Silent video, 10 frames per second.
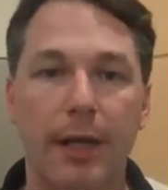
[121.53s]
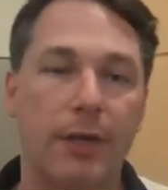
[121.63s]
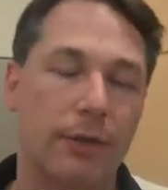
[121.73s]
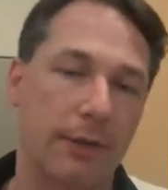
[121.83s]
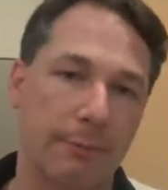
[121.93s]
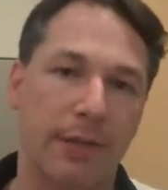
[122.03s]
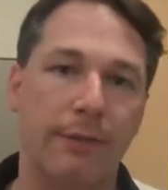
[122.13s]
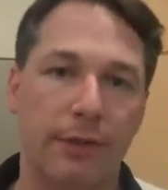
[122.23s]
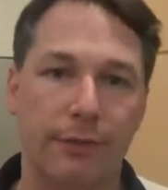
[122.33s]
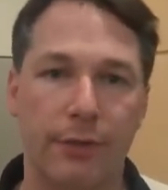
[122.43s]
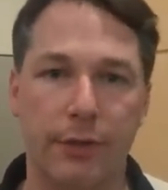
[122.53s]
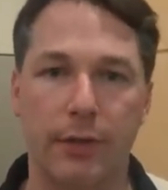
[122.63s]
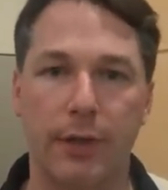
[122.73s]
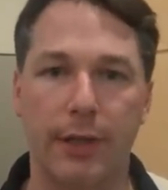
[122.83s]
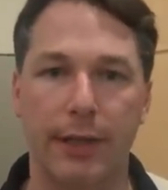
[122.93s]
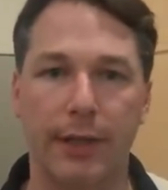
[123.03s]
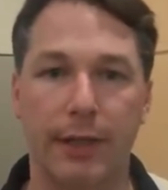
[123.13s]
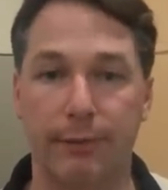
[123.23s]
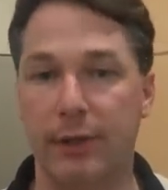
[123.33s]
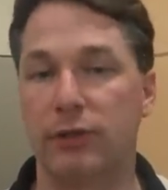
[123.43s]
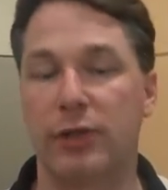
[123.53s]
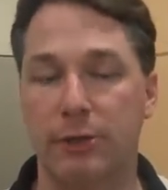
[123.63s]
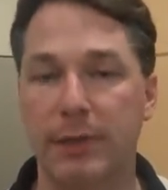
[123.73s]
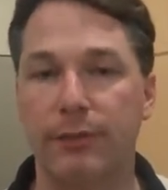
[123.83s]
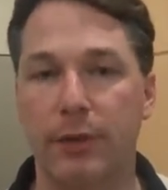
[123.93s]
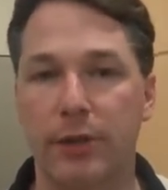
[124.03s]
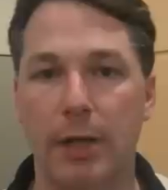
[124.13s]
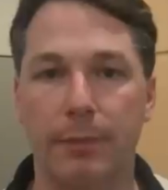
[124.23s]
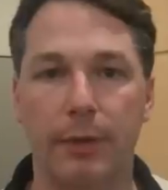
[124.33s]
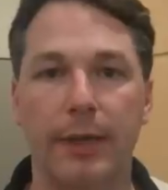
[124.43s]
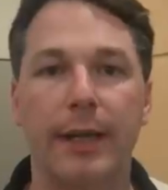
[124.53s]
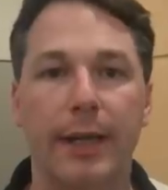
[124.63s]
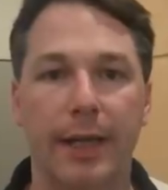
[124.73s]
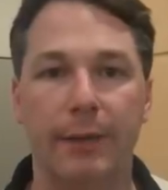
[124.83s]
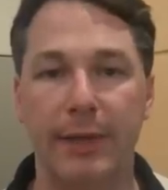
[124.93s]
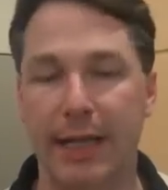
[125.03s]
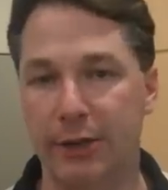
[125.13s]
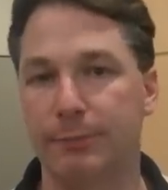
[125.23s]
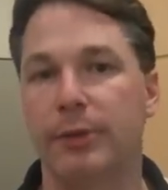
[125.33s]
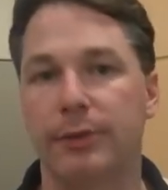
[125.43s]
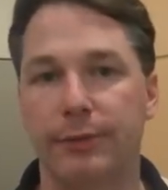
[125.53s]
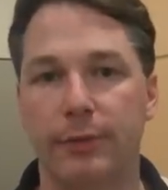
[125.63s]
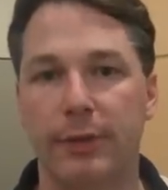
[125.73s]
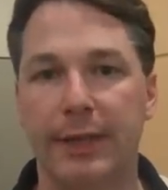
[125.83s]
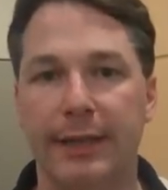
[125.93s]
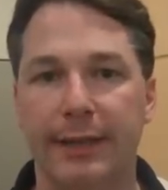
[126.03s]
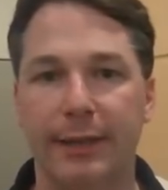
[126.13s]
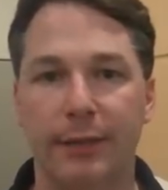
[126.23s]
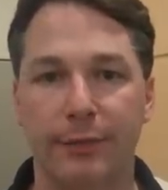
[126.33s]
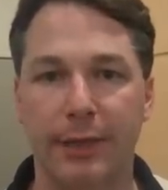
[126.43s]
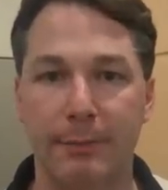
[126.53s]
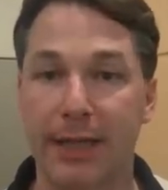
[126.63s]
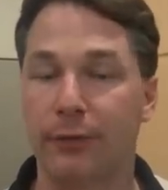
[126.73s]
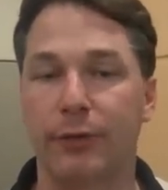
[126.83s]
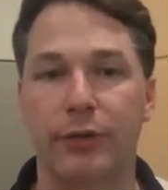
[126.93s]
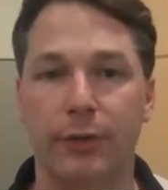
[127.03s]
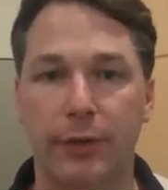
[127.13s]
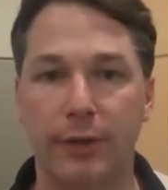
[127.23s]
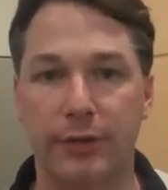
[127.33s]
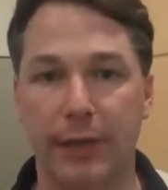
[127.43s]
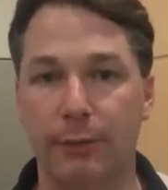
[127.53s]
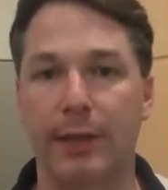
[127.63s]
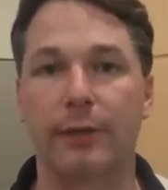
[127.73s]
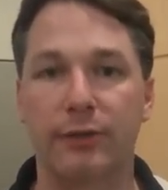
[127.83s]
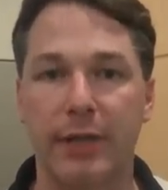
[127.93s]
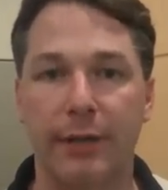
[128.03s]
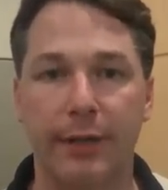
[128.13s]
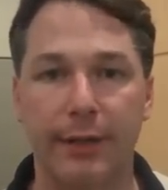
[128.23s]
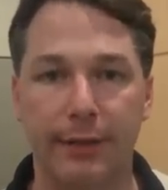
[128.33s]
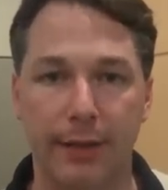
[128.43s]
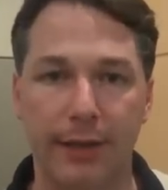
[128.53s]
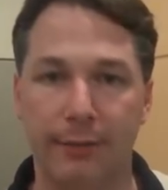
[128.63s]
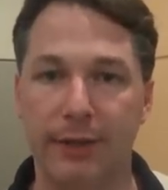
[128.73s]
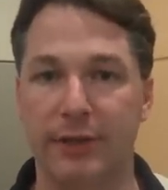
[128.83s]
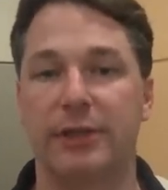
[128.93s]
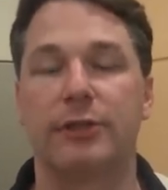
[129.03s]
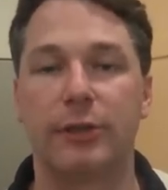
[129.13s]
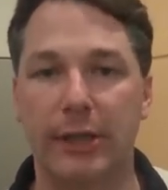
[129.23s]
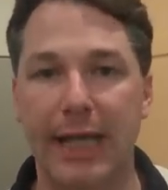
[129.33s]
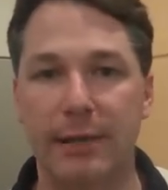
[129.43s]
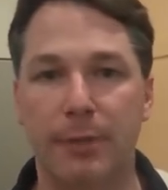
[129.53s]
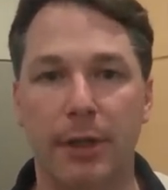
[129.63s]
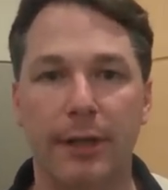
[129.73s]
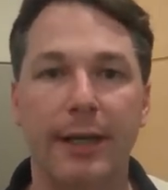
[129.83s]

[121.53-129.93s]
So in the previous version, uh, in Windows XP for example, uh, we had support for uh, offering mandatory shortcuts in Quick Launch area, which sits on the taskbar.